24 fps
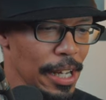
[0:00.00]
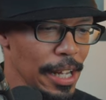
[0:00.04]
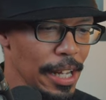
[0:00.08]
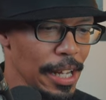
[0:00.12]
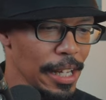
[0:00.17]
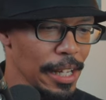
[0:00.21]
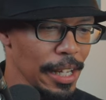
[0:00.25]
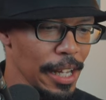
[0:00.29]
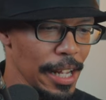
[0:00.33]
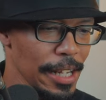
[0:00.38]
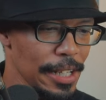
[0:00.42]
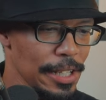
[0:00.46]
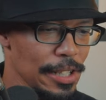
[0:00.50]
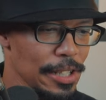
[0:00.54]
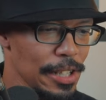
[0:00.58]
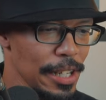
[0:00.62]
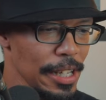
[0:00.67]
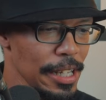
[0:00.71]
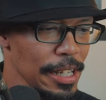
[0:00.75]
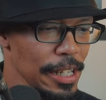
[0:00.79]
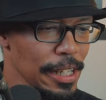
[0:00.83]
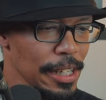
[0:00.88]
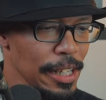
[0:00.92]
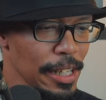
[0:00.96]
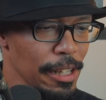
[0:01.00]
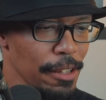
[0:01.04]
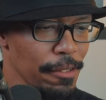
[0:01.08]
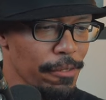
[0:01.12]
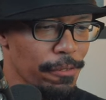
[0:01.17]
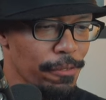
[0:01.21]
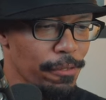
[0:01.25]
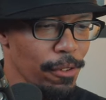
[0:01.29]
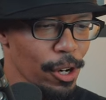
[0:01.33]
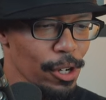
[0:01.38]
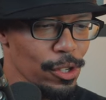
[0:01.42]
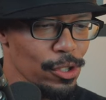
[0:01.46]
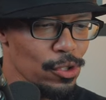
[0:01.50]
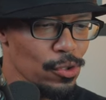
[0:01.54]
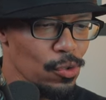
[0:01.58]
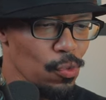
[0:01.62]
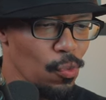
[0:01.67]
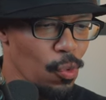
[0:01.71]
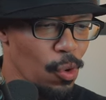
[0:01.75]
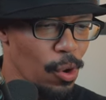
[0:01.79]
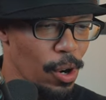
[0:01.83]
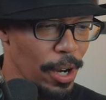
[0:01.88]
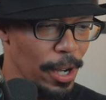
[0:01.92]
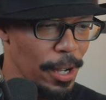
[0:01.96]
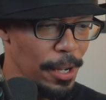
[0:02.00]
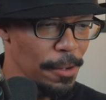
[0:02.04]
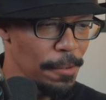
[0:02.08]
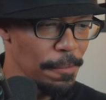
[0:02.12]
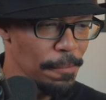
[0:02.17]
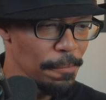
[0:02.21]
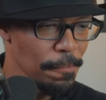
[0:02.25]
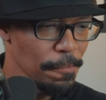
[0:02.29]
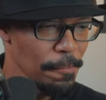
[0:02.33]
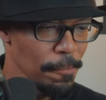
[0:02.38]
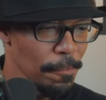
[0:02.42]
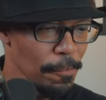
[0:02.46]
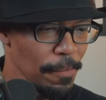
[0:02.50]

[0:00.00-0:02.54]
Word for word: And let's see, the first one